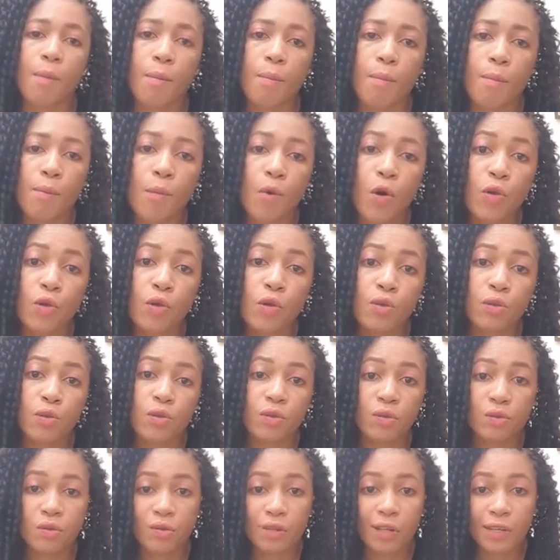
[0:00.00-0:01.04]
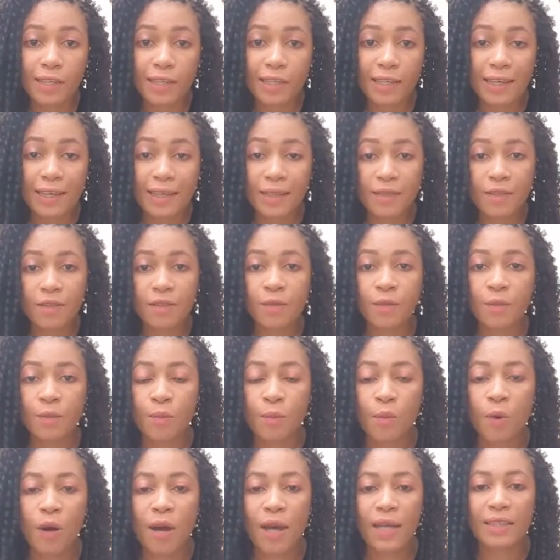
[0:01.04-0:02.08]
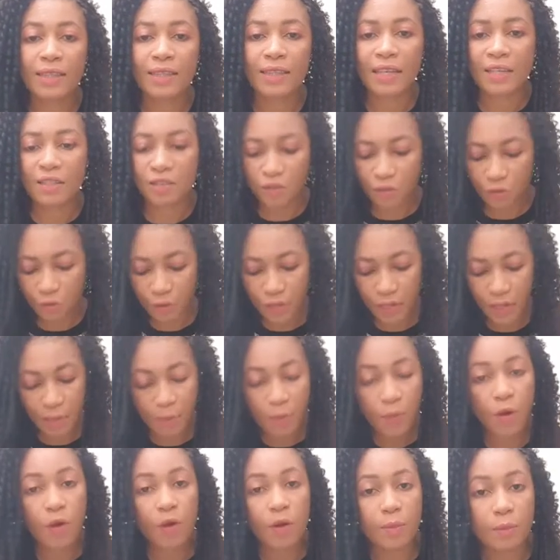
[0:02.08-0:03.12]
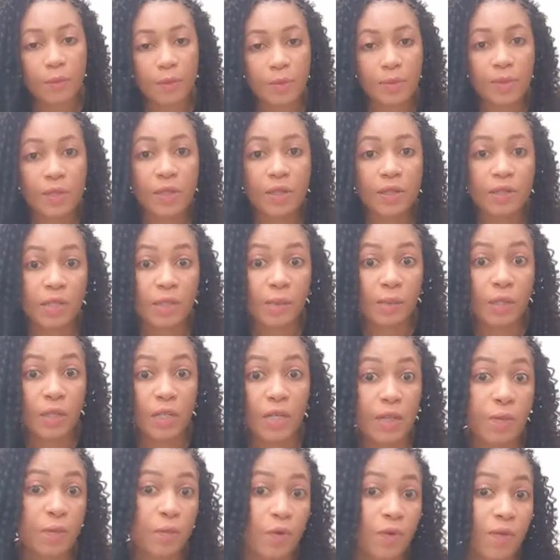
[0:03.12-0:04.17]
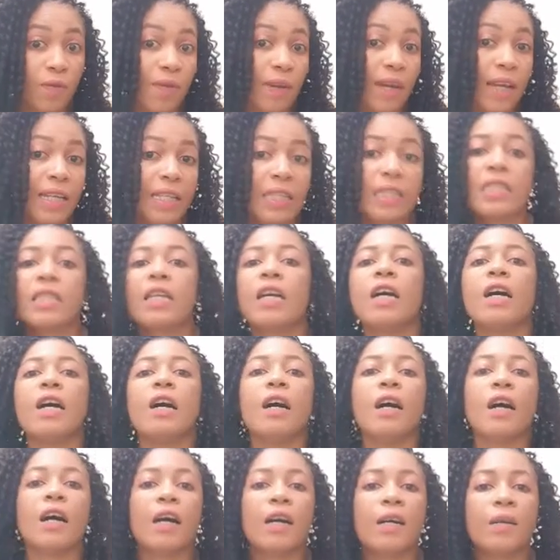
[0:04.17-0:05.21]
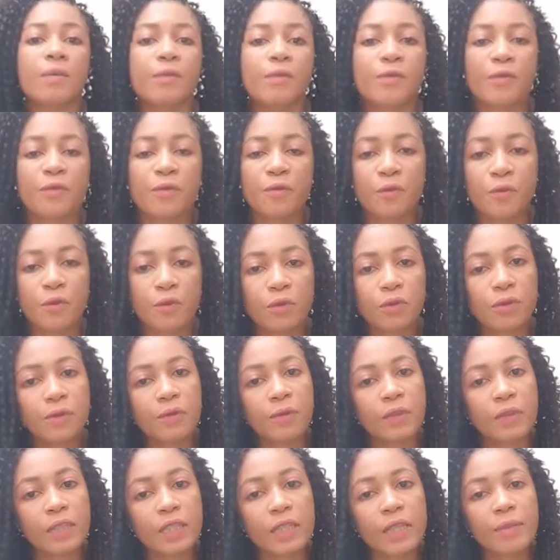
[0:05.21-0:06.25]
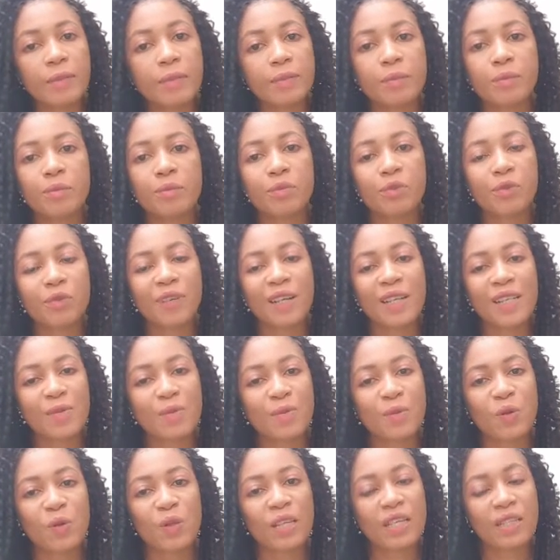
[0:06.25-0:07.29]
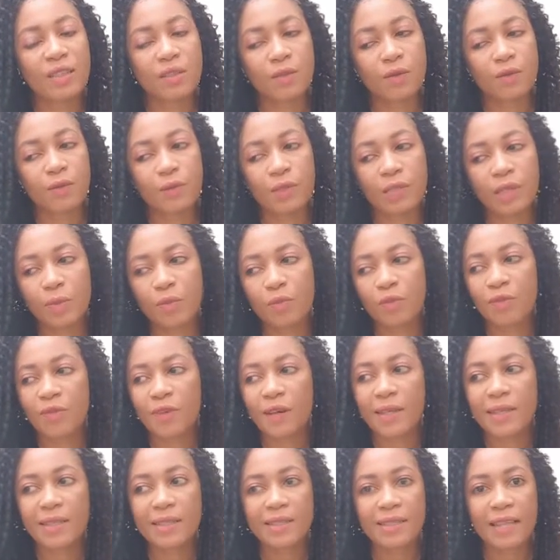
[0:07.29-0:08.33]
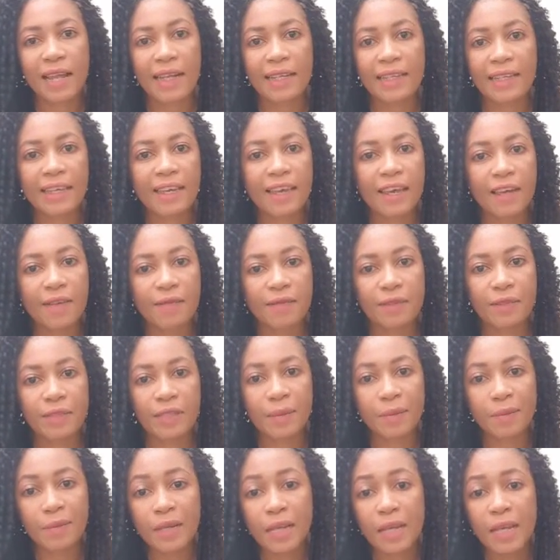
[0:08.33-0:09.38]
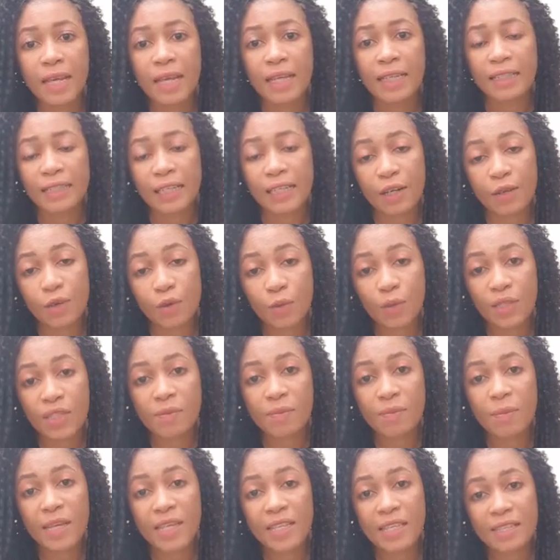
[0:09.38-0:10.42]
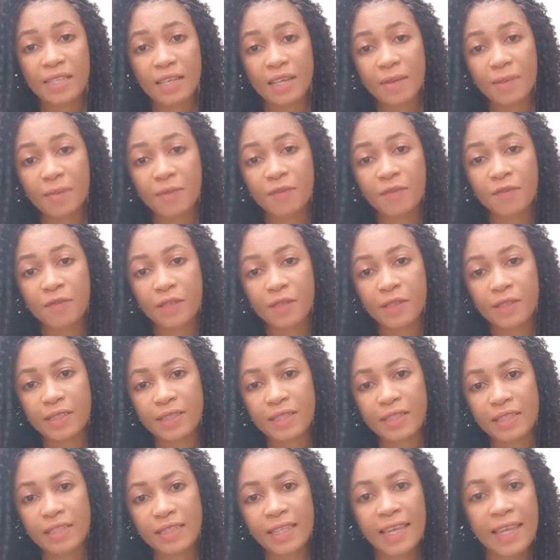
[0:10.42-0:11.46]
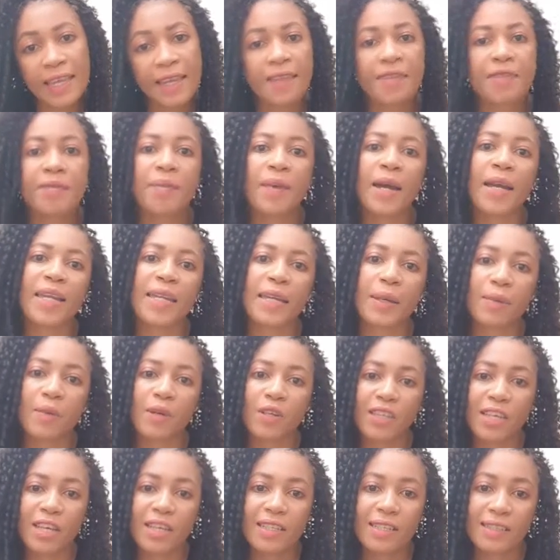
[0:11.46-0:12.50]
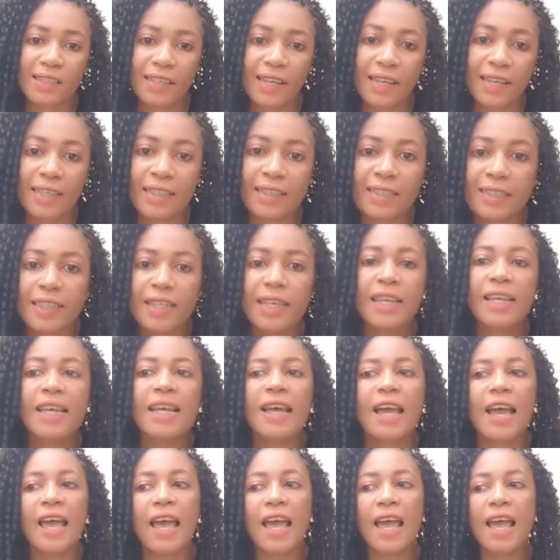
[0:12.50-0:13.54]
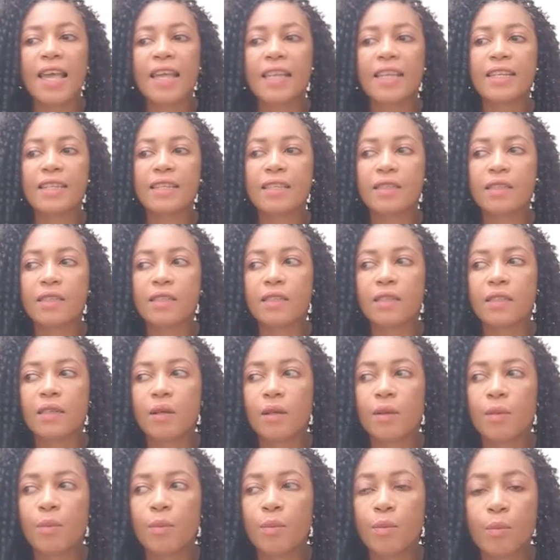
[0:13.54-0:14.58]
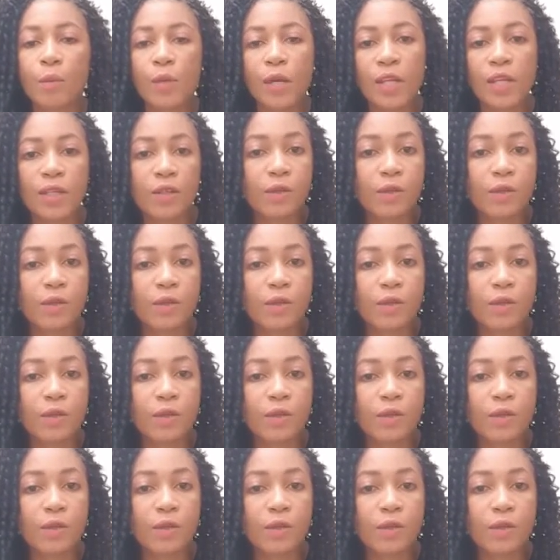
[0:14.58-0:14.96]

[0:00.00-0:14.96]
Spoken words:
most children get more attached to their moms because their mothers provide food for them, provides protection for them, provides that care for them that always makes them feel safe by their mother's side. And in